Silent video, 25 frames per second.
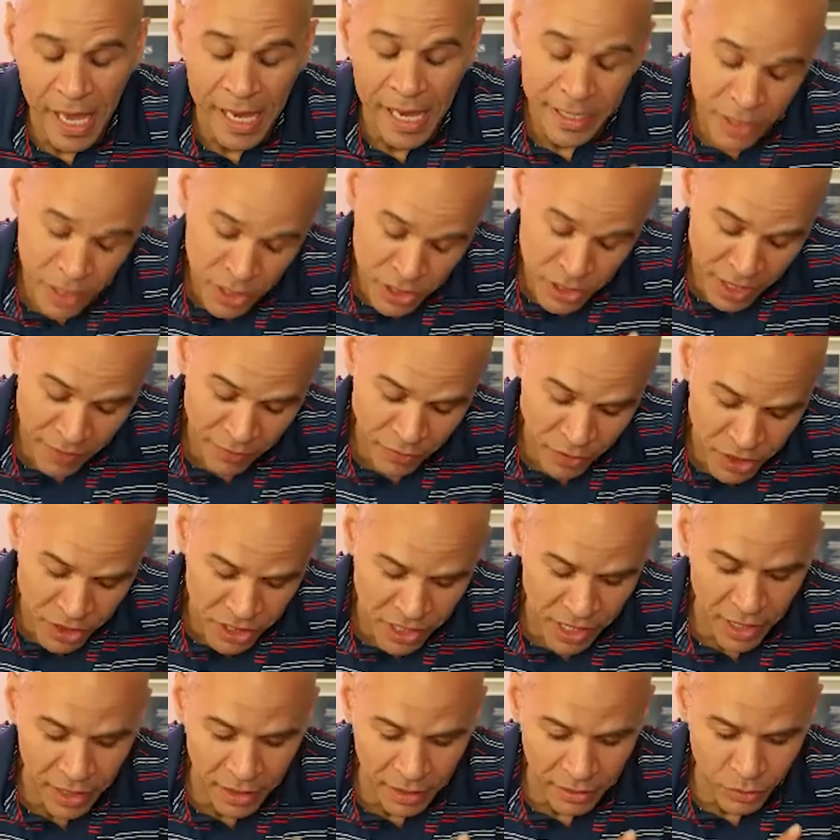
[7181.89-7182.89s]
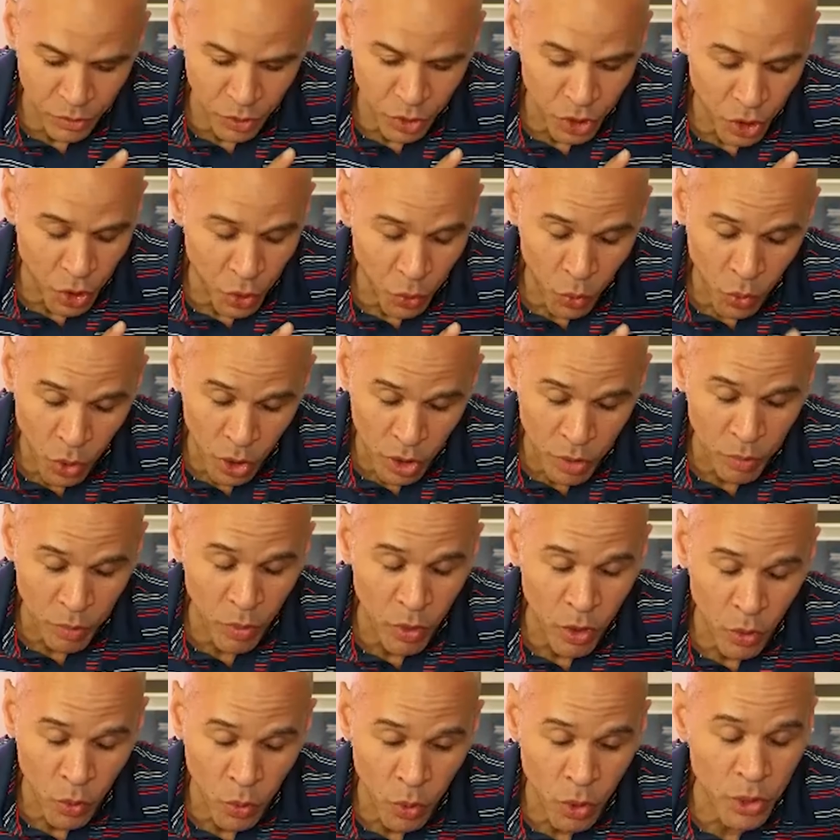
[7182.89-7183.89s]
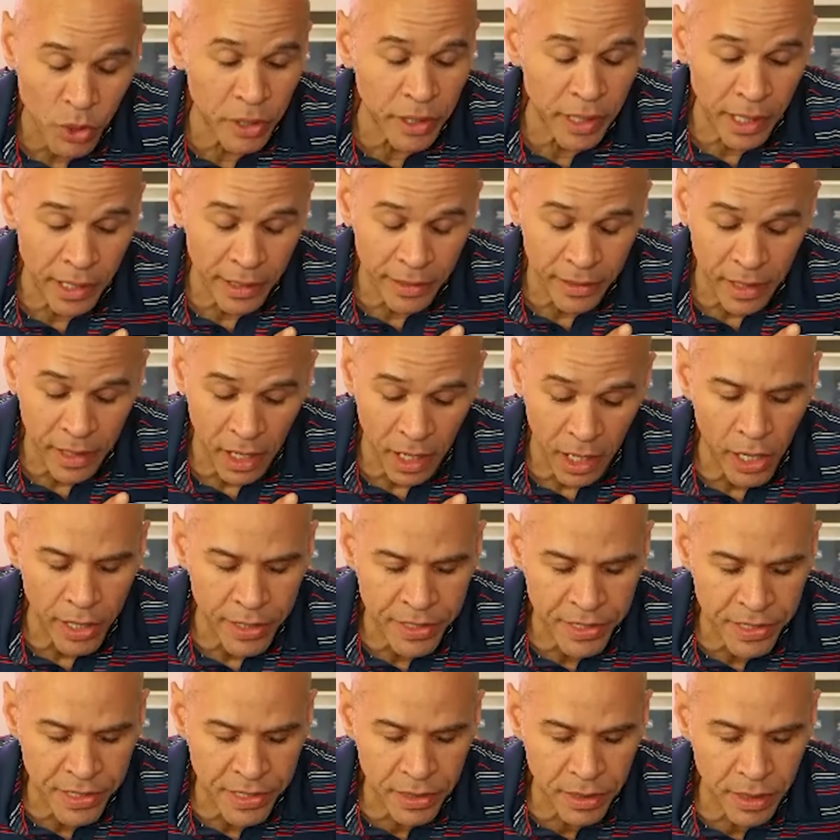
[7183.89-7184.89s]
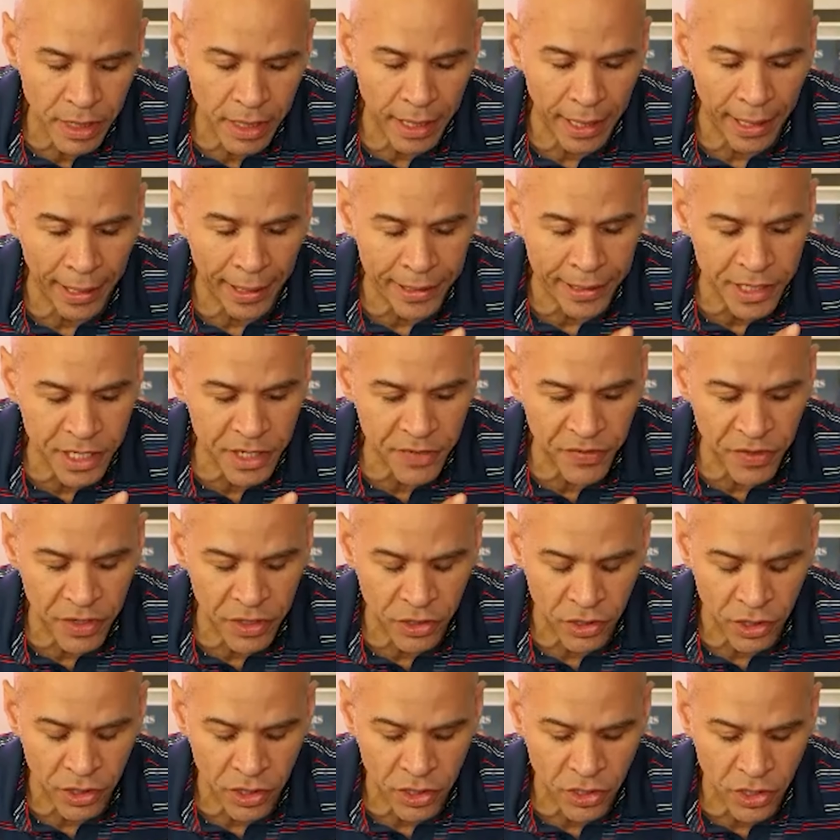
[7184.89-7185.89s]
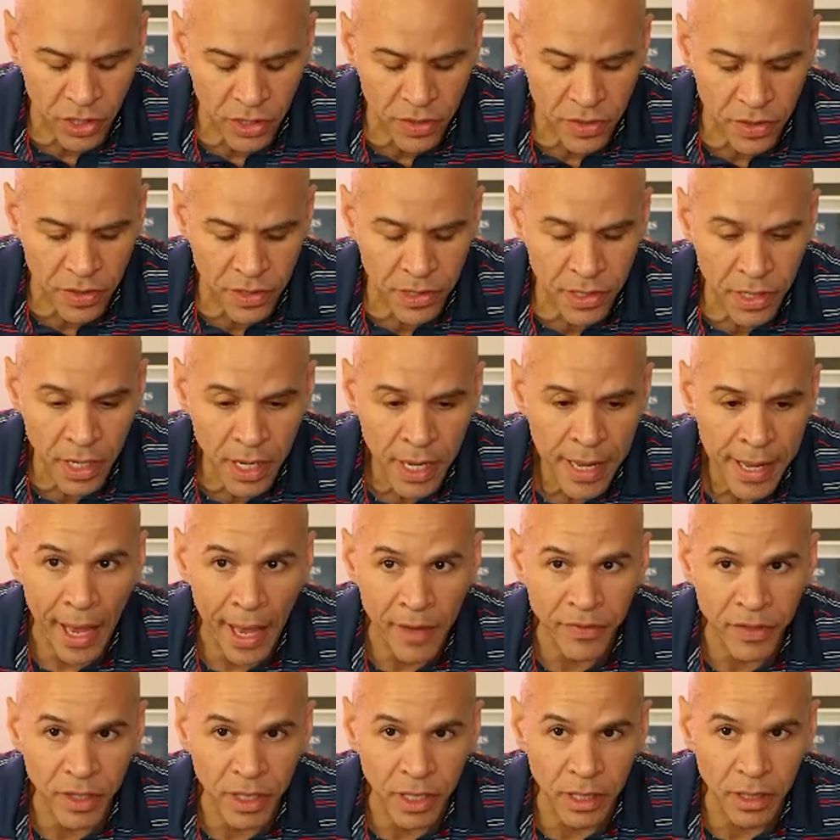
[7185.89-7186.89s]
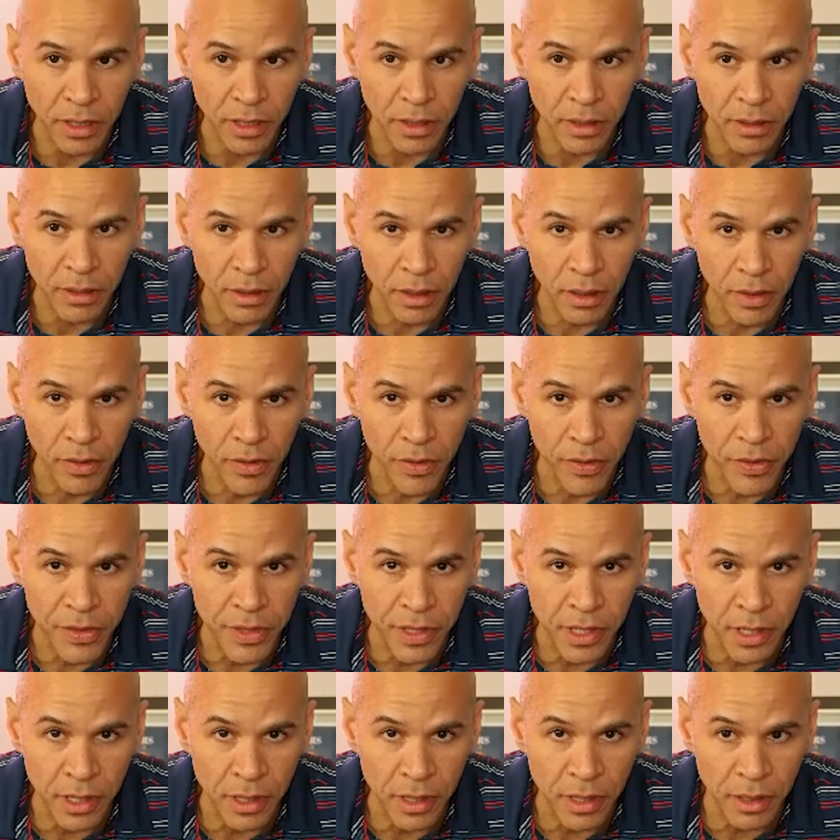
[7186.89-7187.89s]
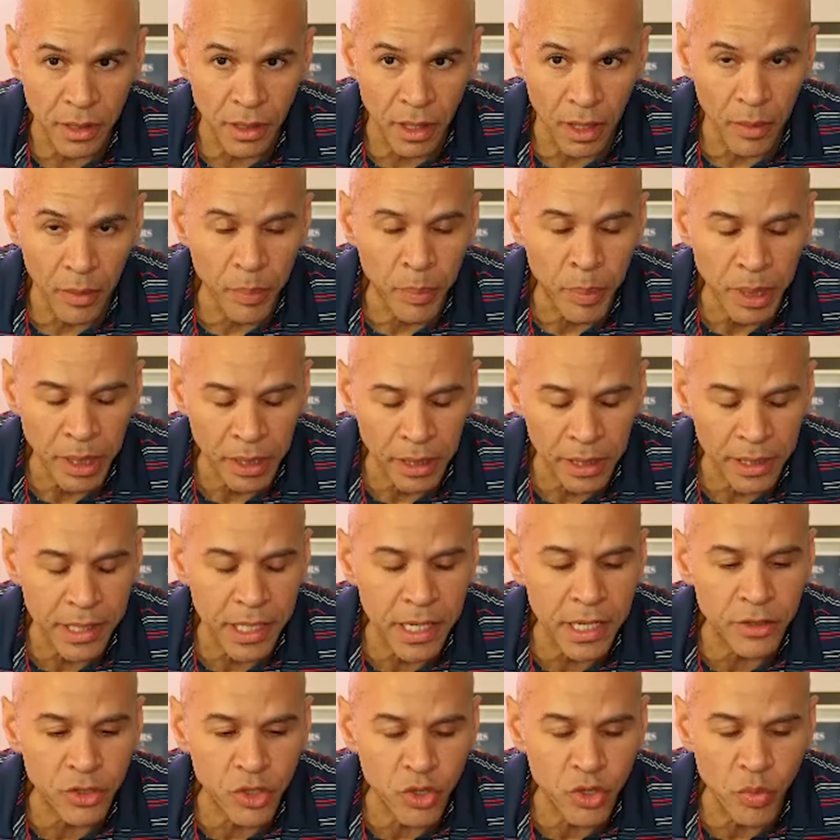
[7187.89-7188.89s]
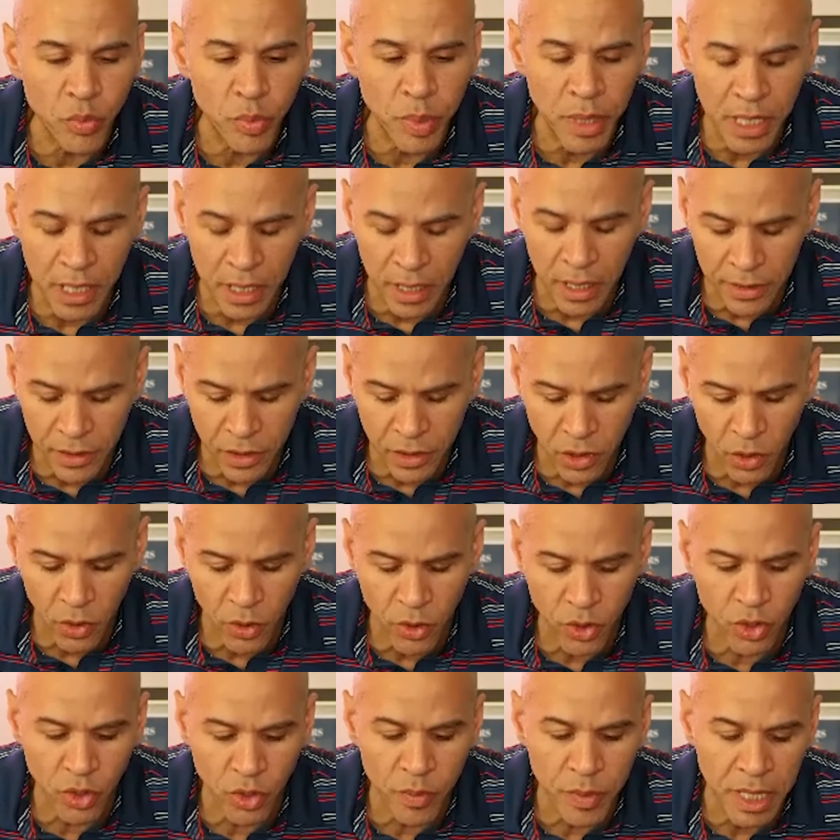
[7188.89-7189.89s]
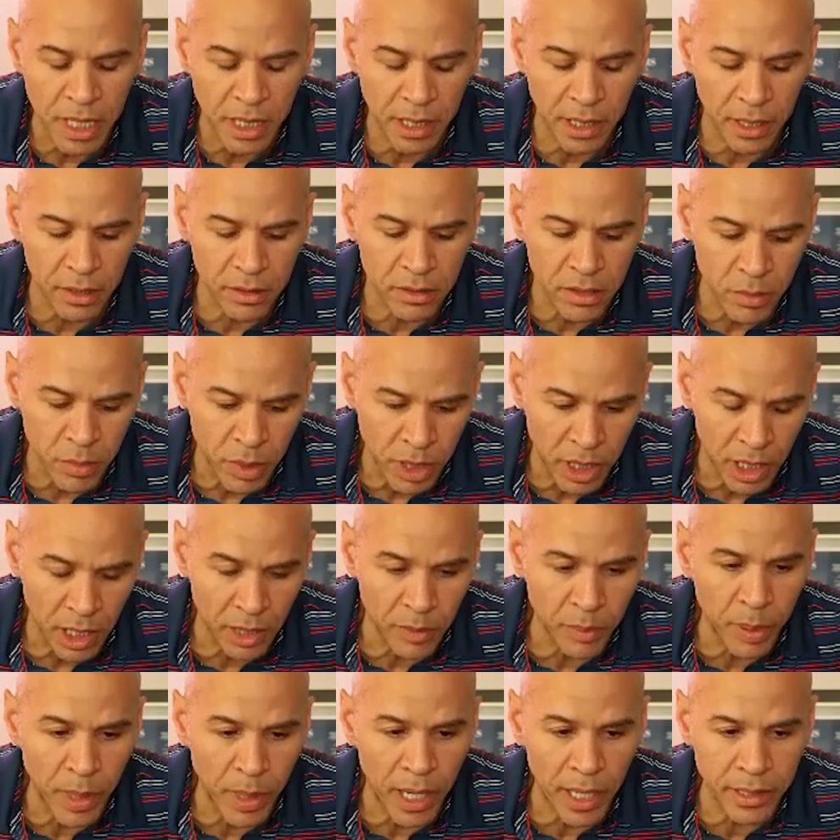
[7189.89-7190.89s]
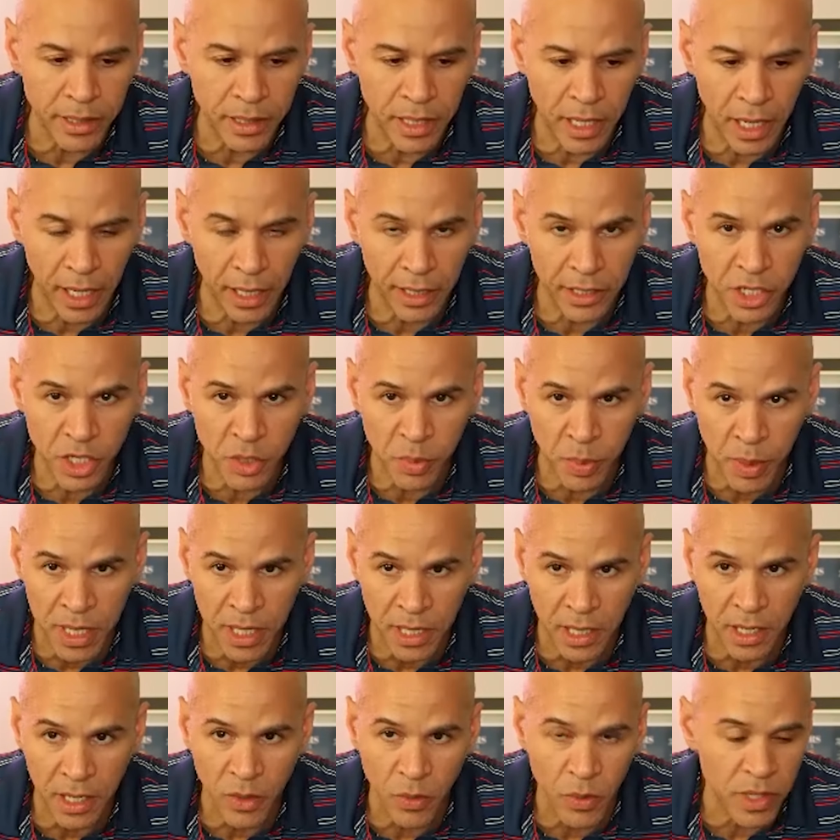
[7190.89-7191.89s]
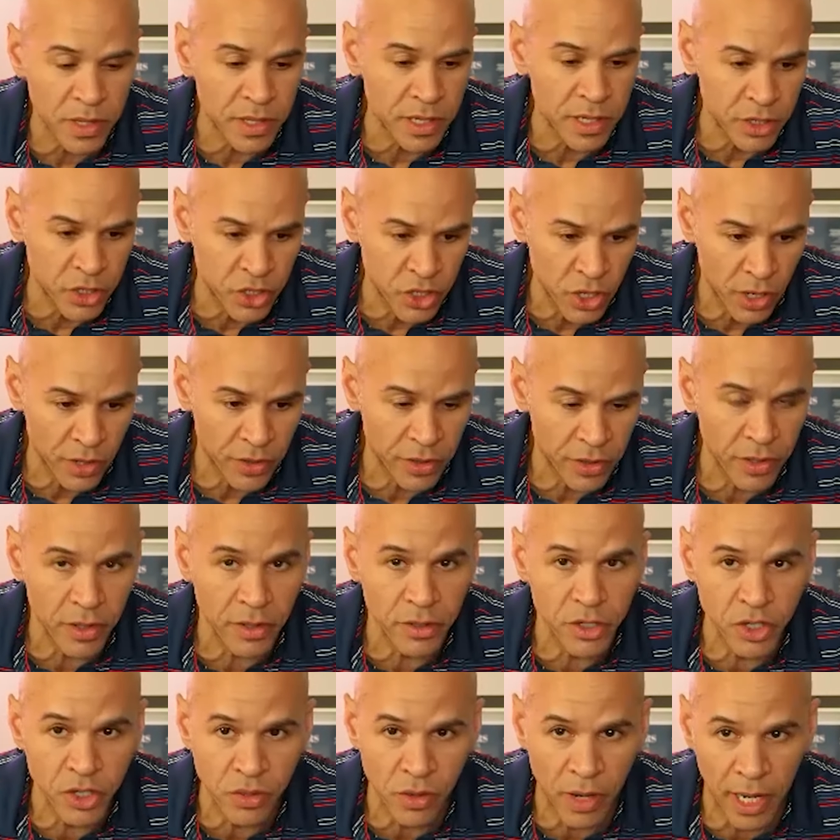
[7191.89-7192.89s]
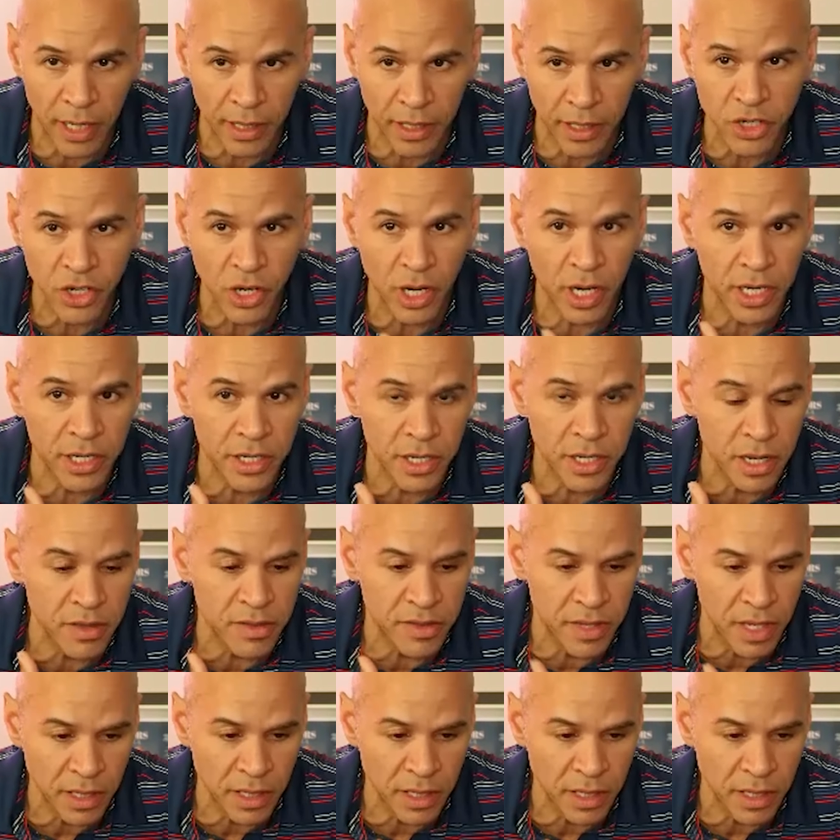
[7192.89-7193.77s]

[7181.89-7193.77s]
I just have to say, you know, one more word on us as physicians having the ability to be on social media, to be on podcasts, speaking with each other, strategizing,